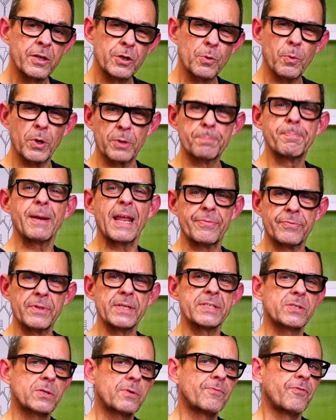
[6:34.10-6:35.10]
You want to blend this
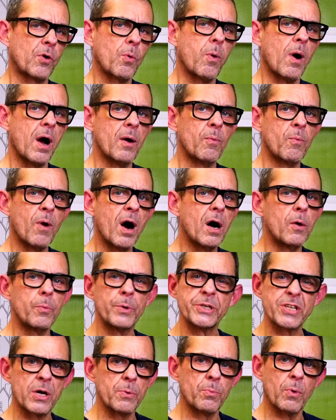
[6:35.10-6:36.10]
quite well. We
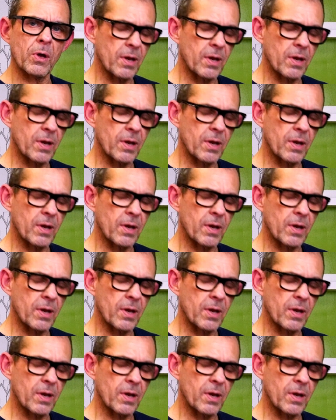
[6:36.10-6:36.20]
don't want